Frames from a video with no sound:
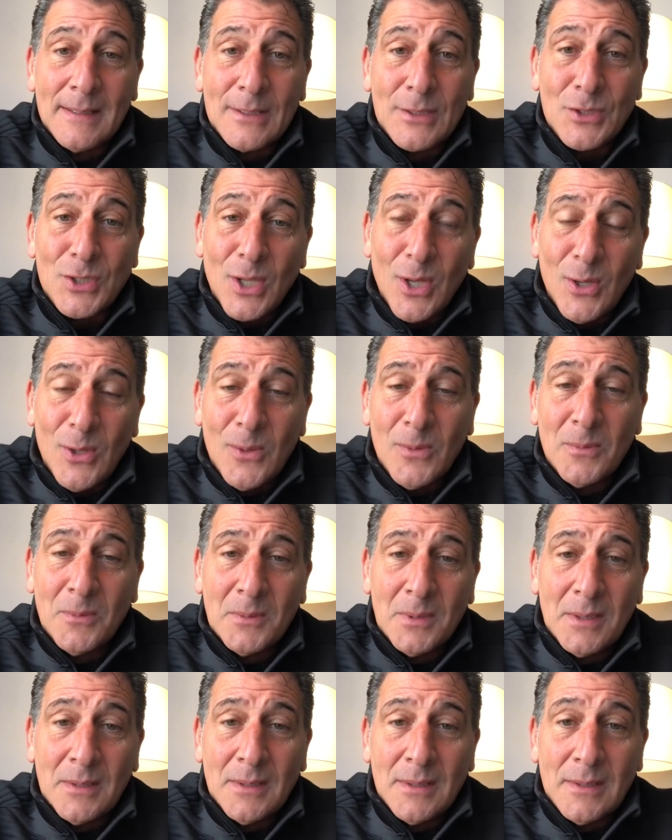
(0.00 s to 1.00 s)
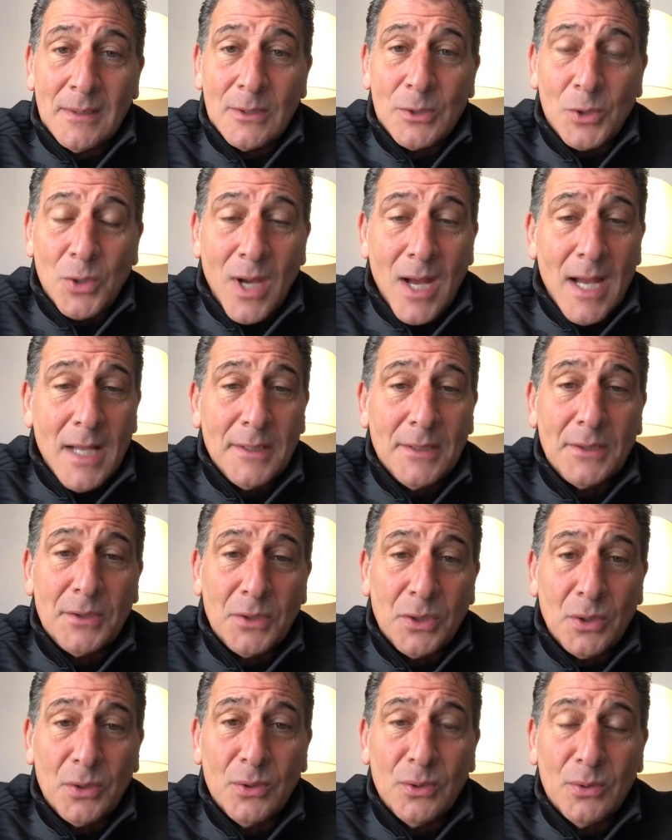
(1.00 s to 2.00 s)
So trying to
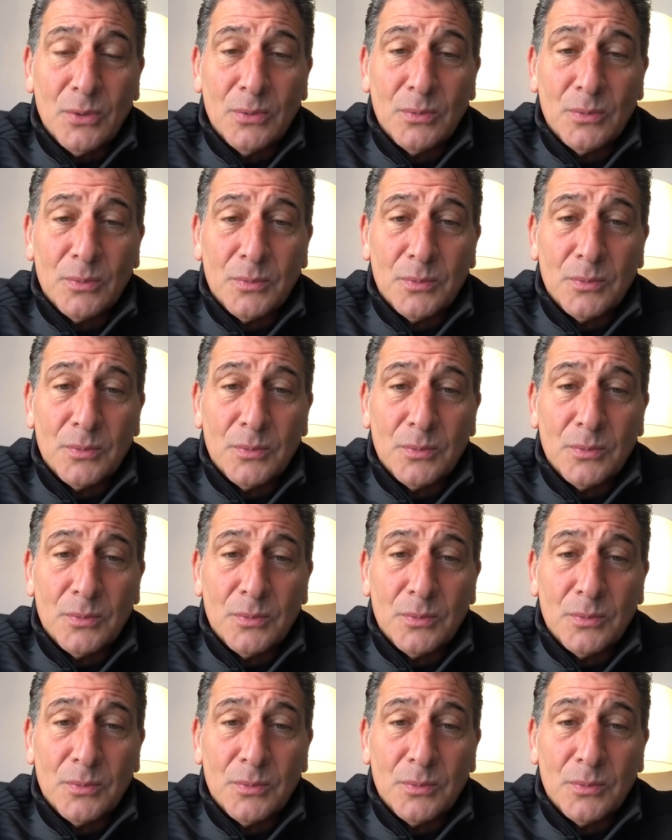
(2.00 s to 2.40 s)
do